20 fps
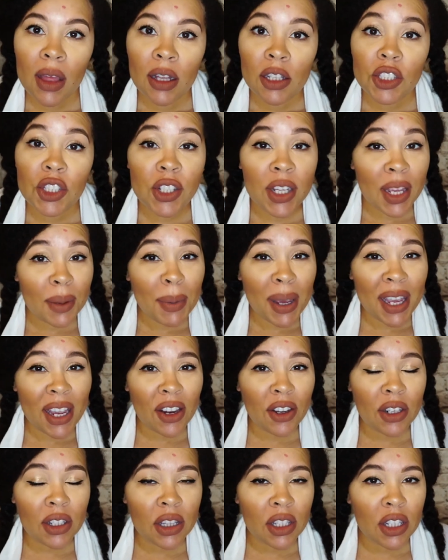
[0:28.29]
To get my
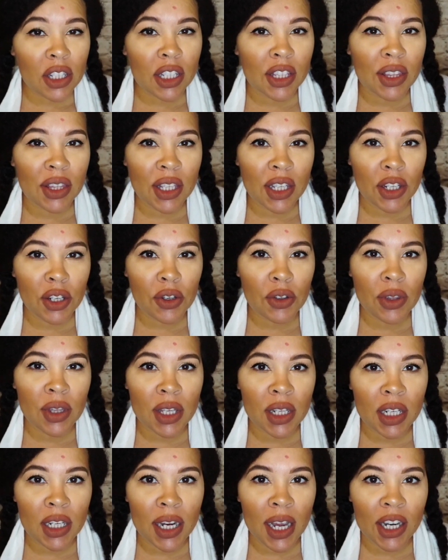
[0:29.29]
hair to look thicker
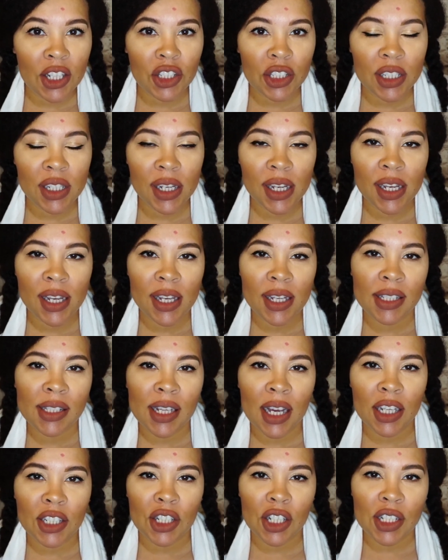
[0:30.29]
than it actually is,
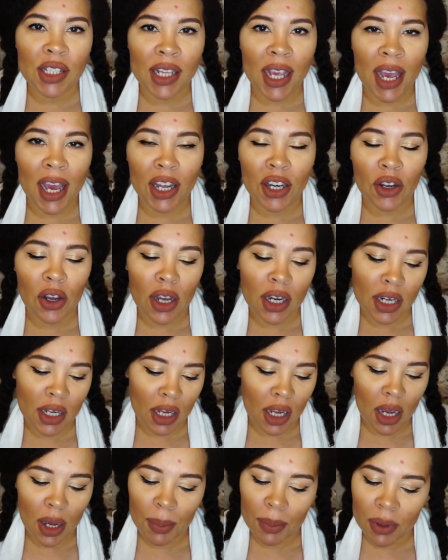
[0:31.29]
I just add on
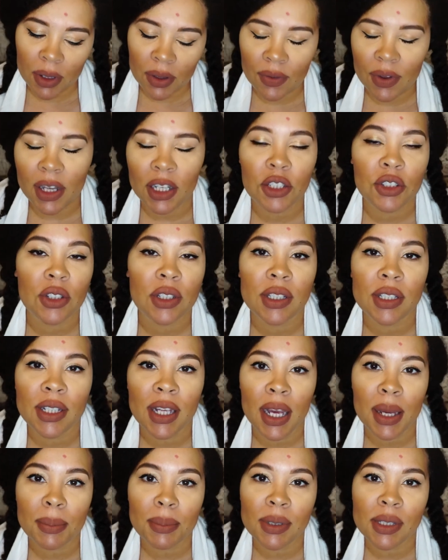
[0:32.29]
a couple of extra
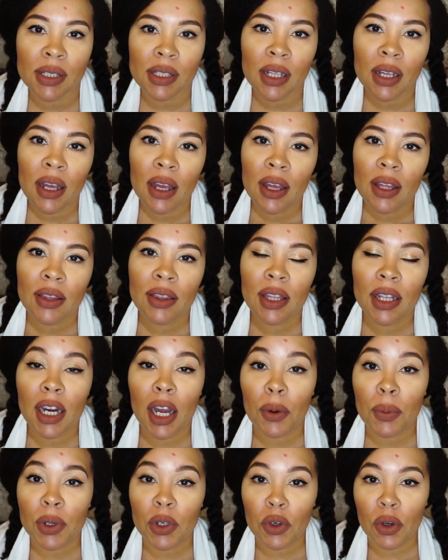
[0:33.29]
steps than
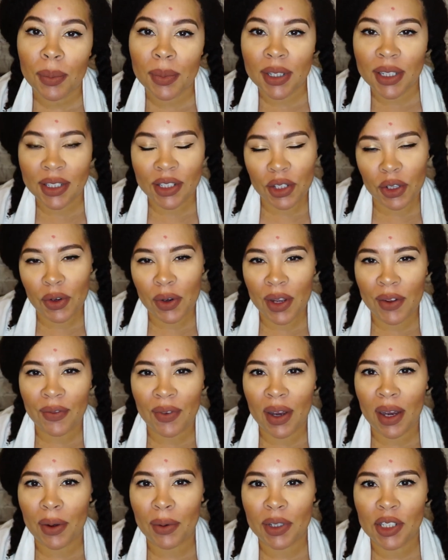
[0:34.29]
I would normally do if
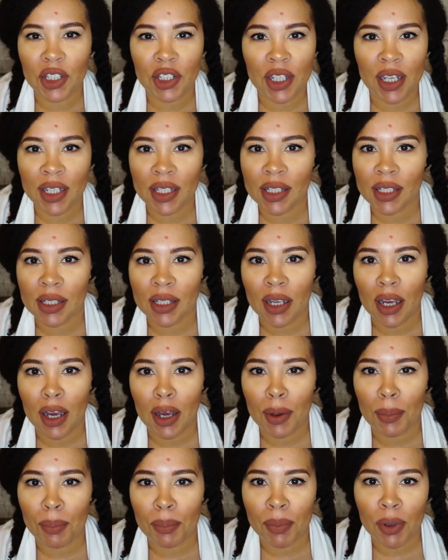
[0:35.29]
I was just
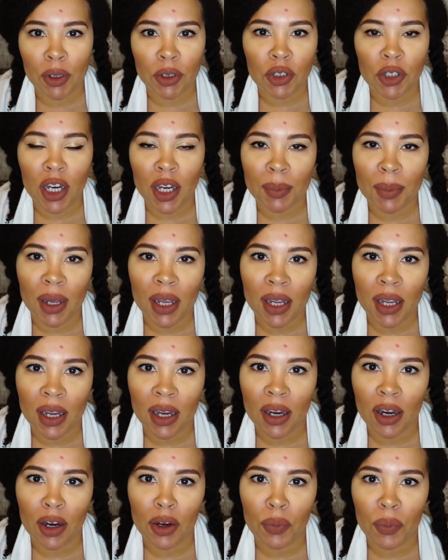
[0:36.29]
blow drying my
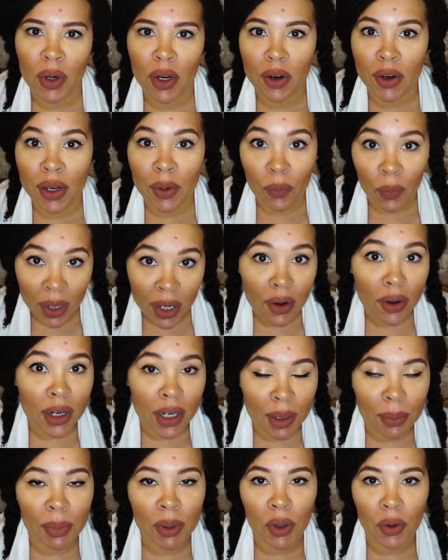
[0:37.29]
hair and
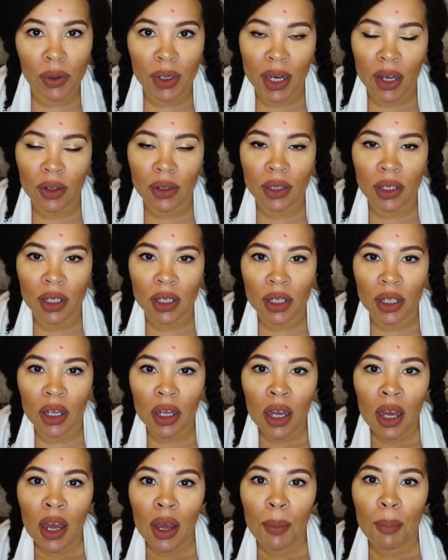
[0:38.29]
wearing a blown out look.
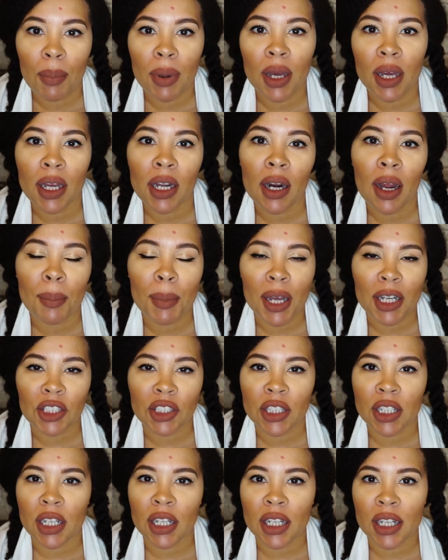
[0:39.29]
But I'm
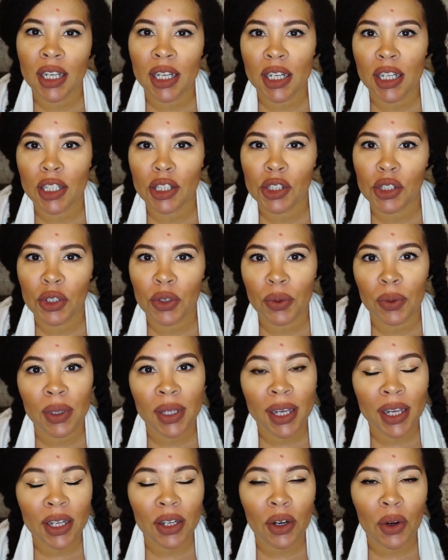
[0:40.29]
actually going to get into
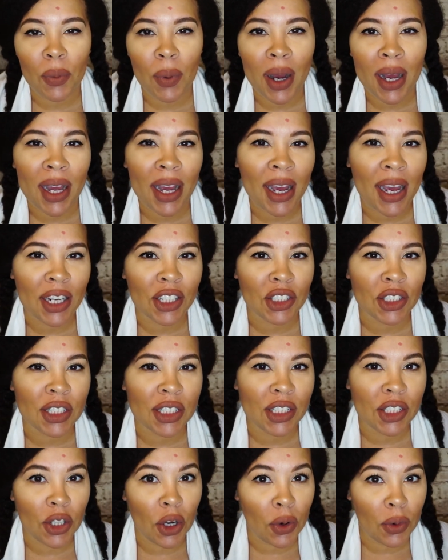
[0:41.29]
later why I actually
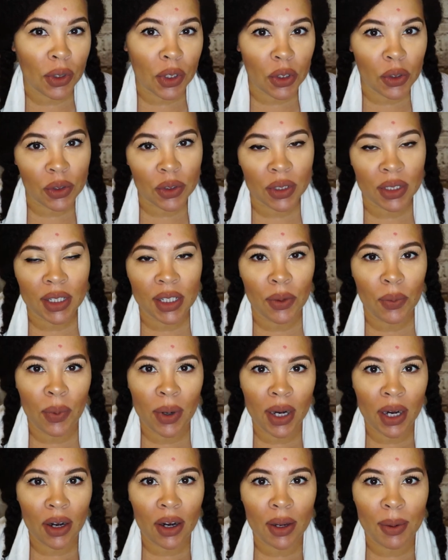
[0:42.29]
don't usually
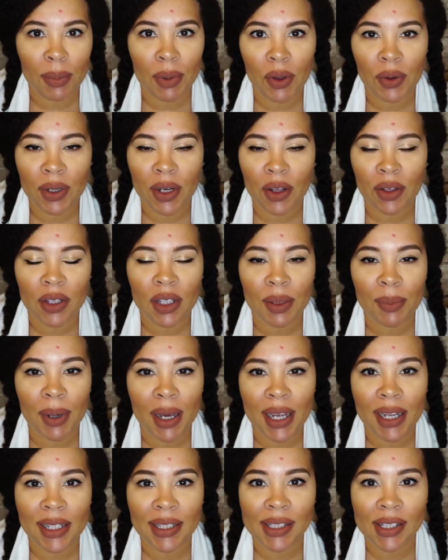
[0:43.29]
wear a blown out look
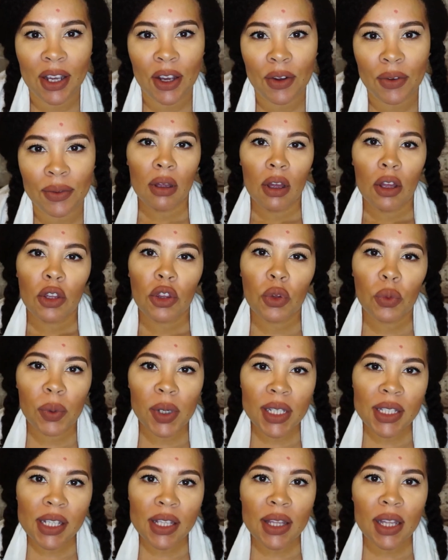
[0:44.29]
by itself. The
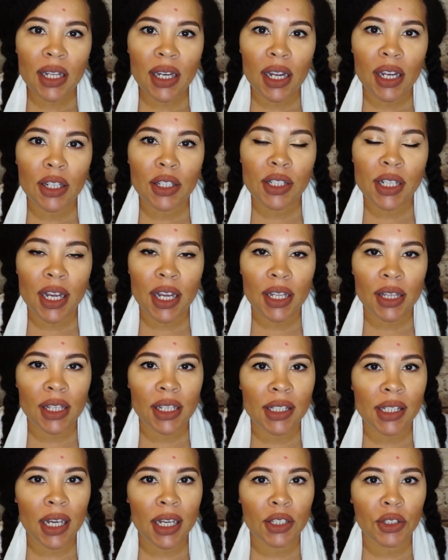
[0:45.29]
reason that I take
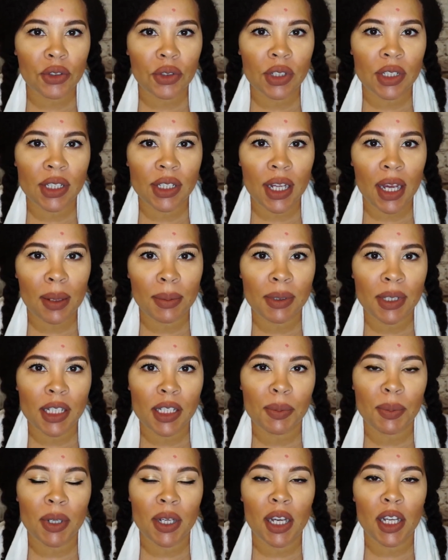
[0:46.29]
these extra steps
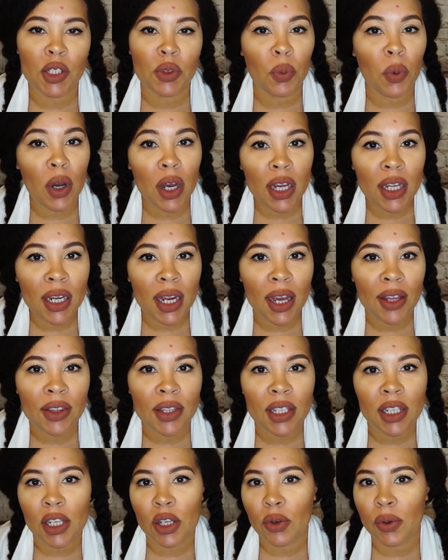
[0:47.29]
is because, one, I
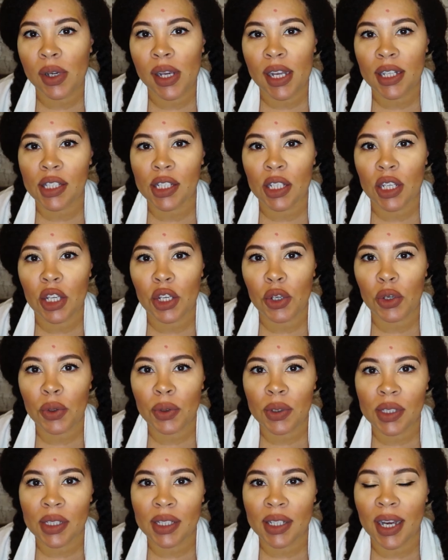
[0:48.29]
think it creates a
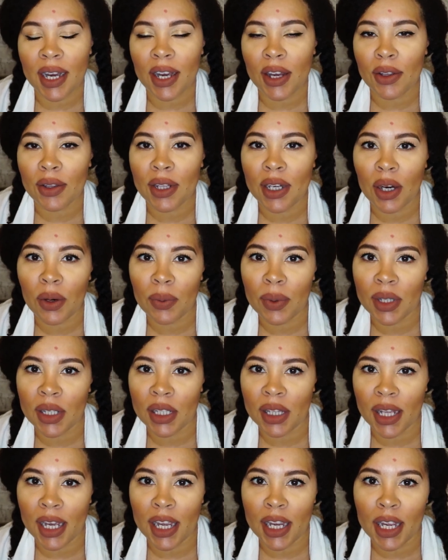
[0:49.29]
cute style that I really
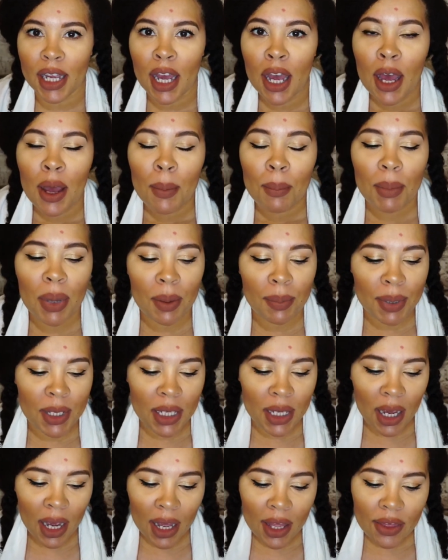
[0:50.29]
like, but
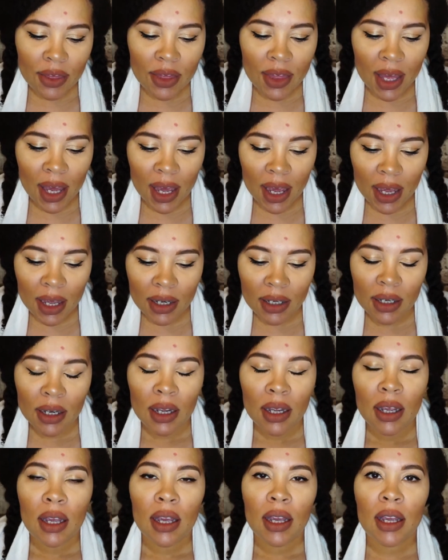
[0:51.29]
beyond that,
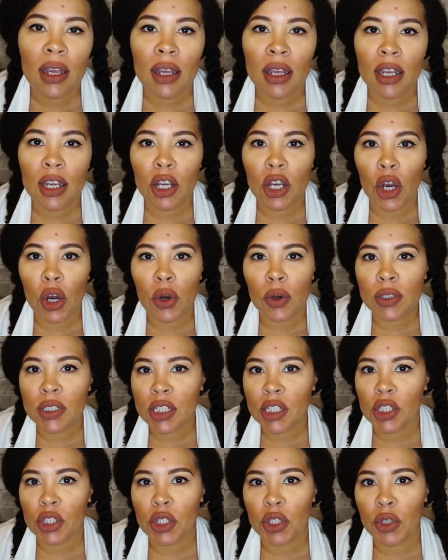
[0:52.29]
it goes
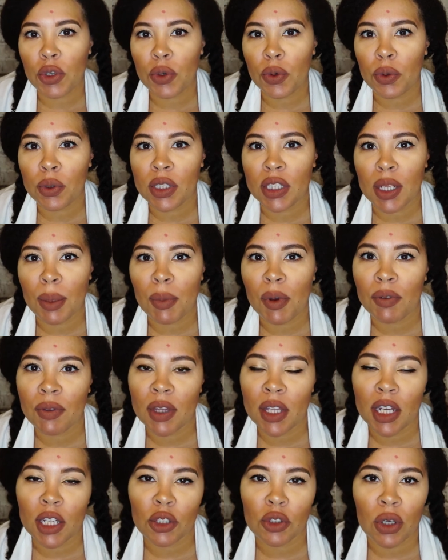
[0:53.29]
into some of
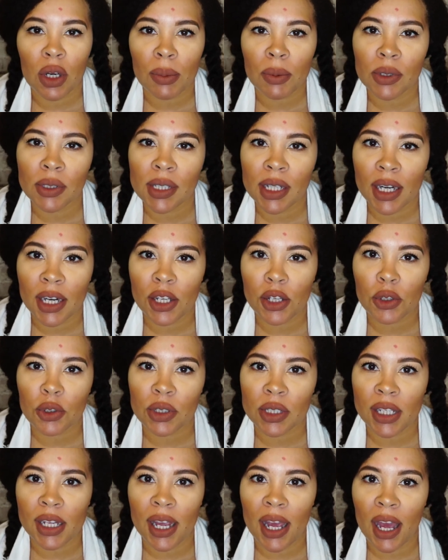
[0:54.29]
the troubles that I
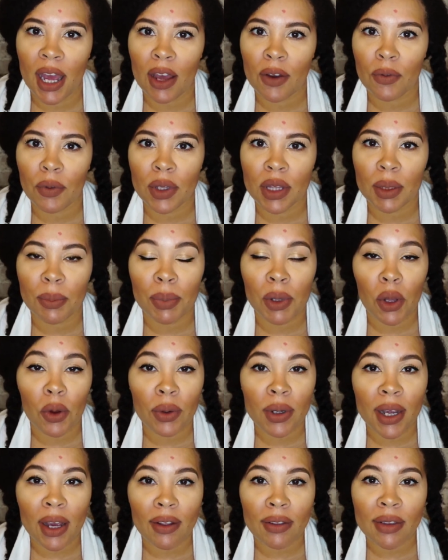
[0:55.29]
usually have with the
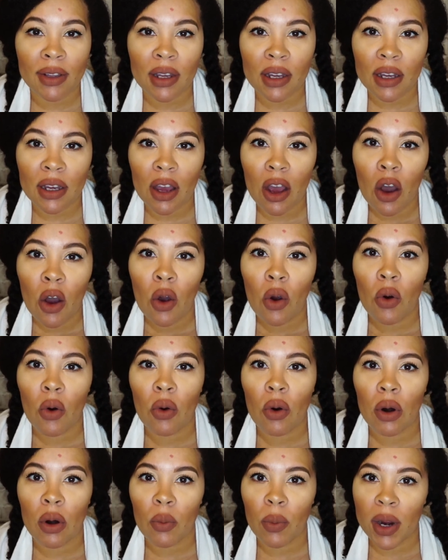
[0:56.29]
blown out look
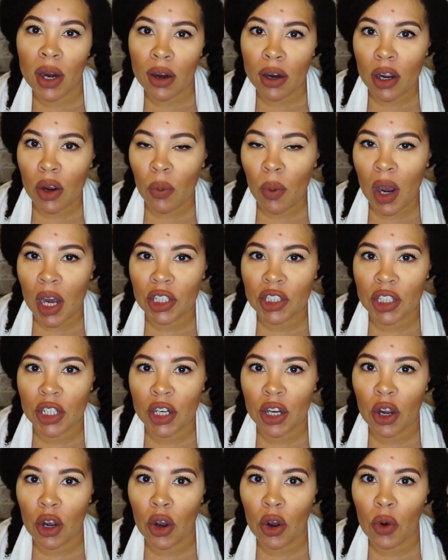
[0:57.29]
or wearing a wash
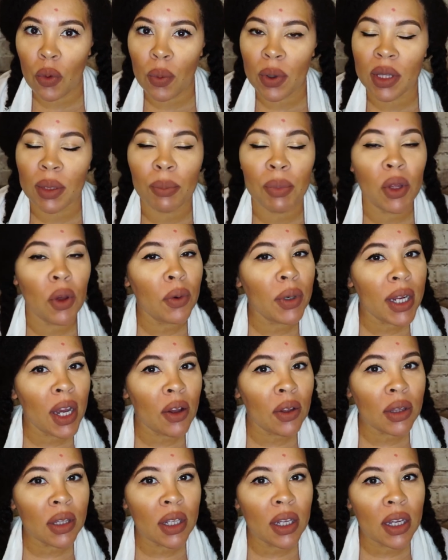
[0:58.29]
and go. With a blown
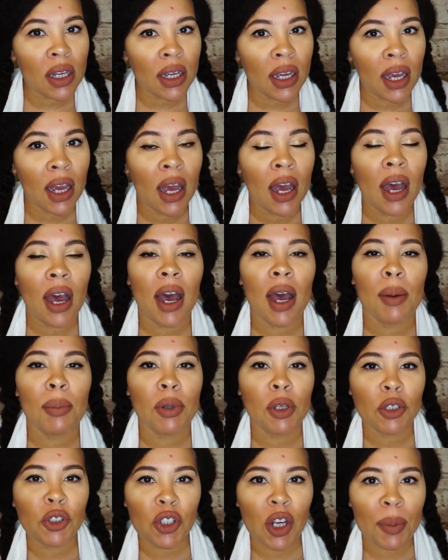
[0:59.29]
out look, I
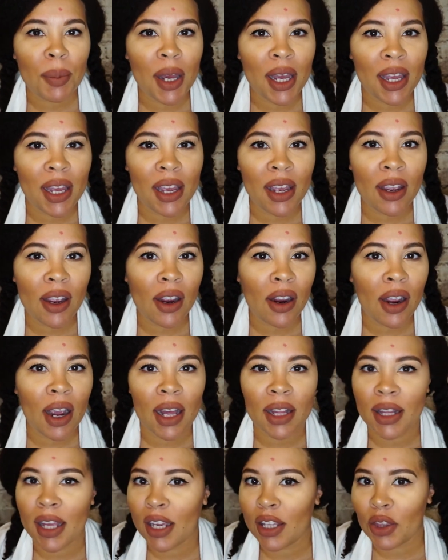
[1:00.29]
blow dry my hair.
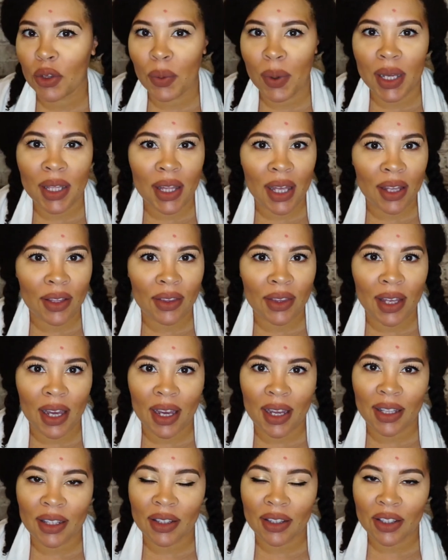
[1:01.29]
I like the way that
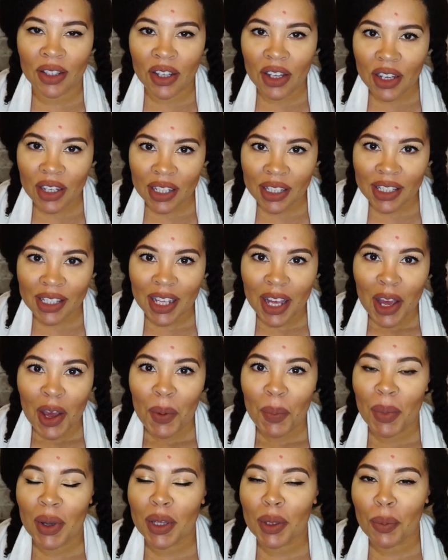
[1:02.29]
that looks,
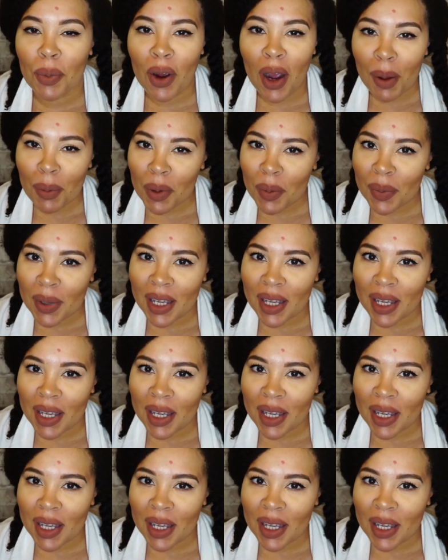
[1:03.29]
but the problem